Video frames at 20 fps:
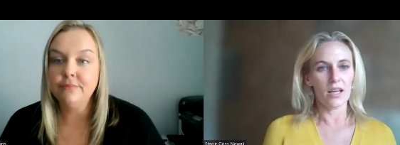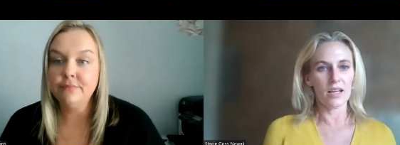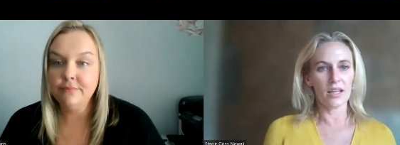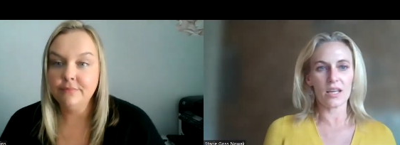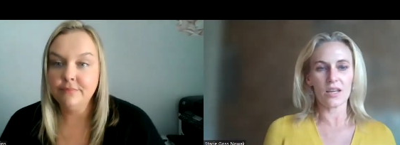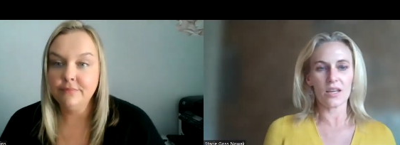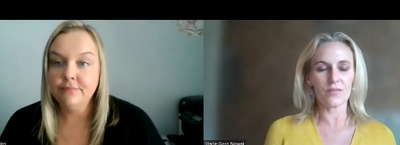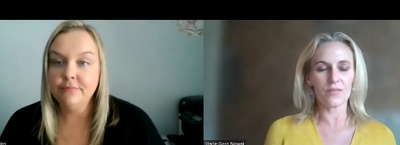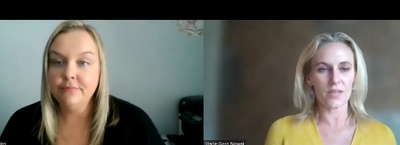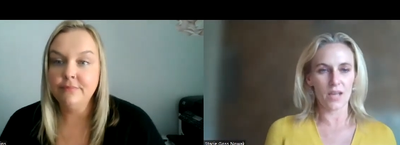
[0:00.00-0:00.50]
Speaker 1: a
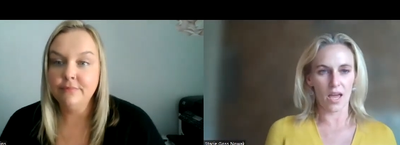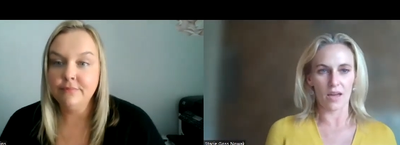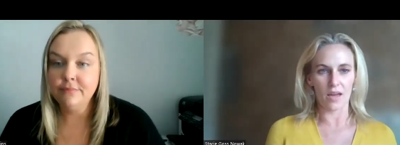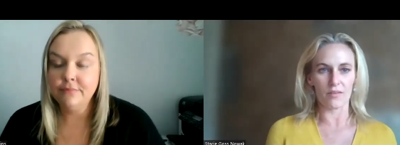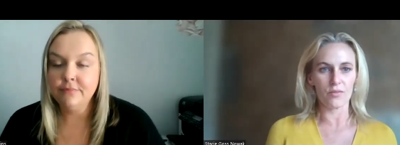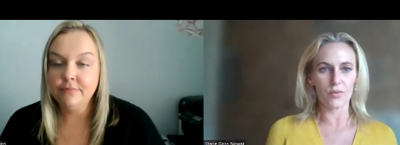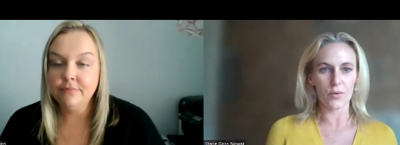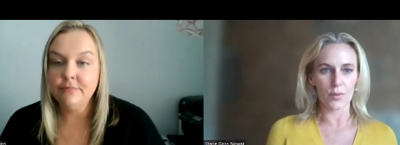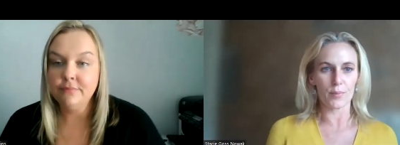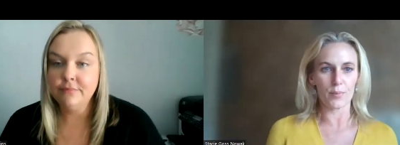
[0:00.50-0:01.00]
gift to
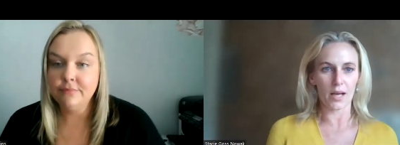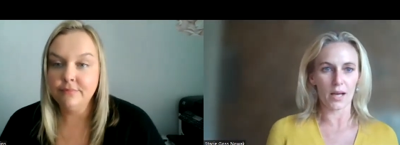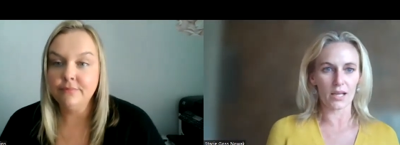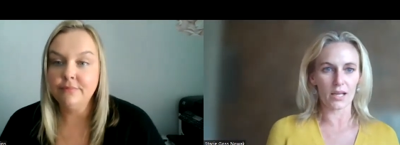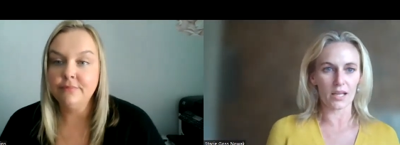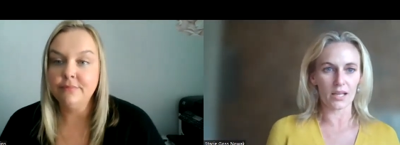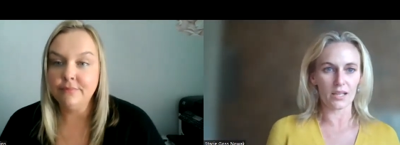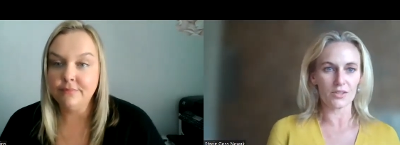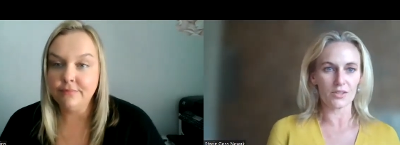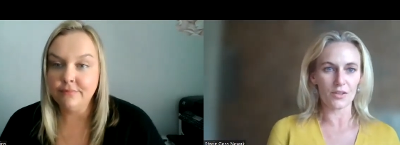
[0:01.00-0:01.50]

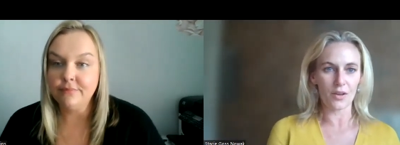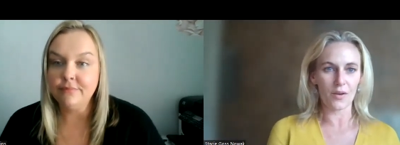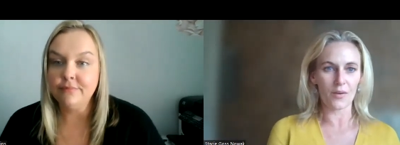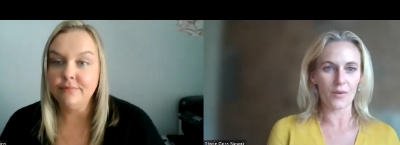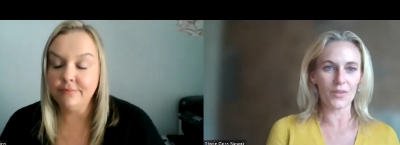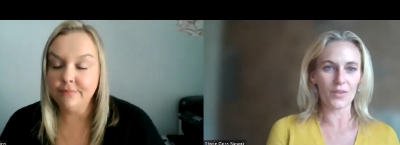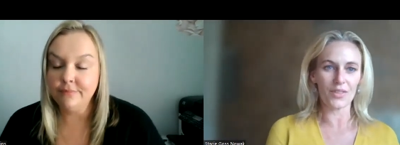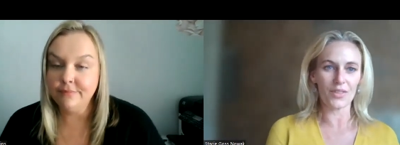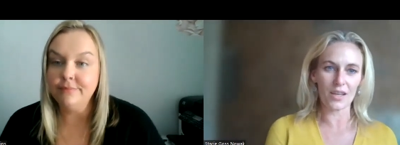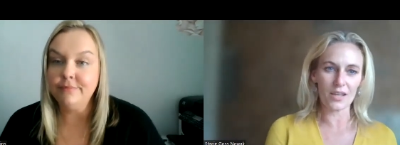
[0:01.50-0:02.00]
everybody.
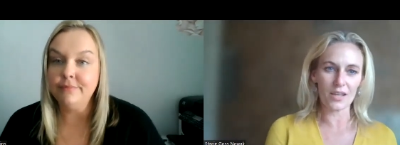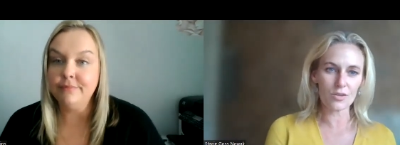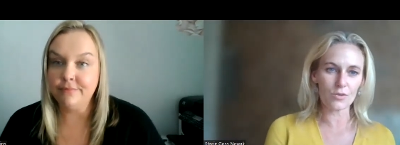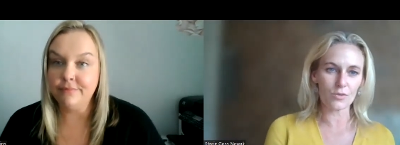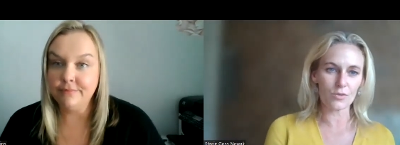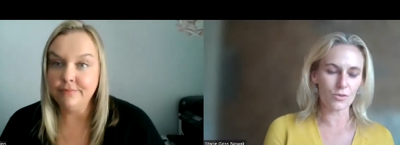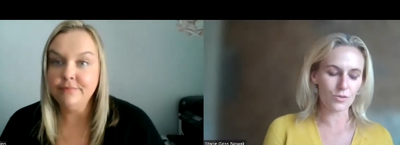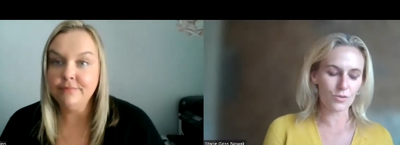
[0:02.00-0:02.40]
So thank you